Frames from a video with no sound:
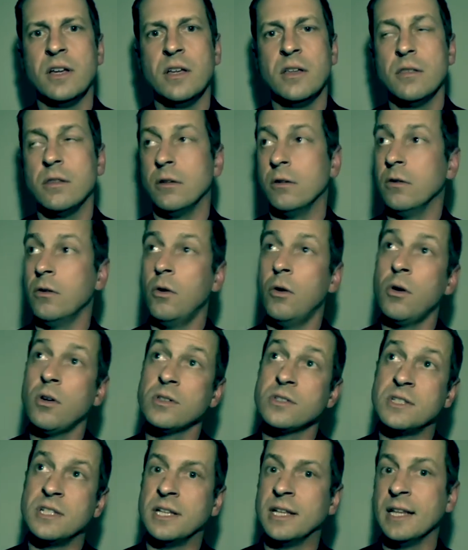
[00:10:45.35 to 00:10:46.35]
the
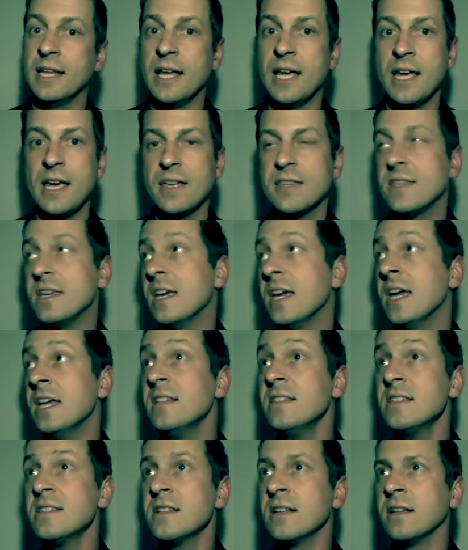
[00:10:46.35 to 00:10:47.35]
law's delay, the
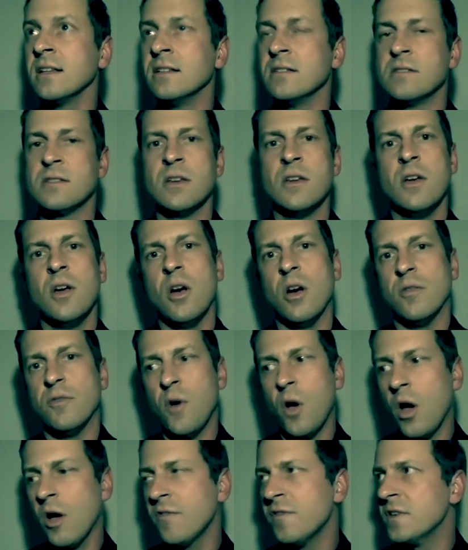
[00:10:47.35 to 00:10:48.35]
insolence of
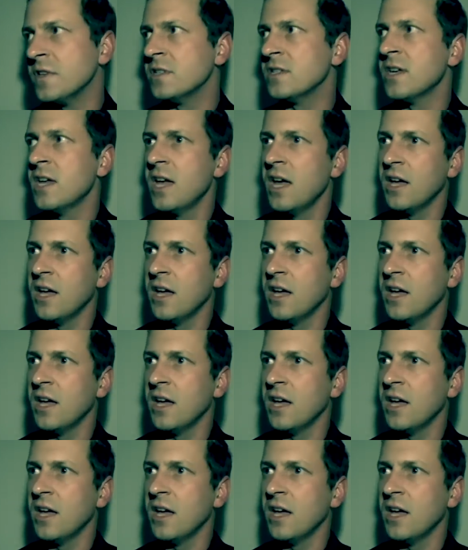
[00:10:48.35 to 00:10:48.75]
office,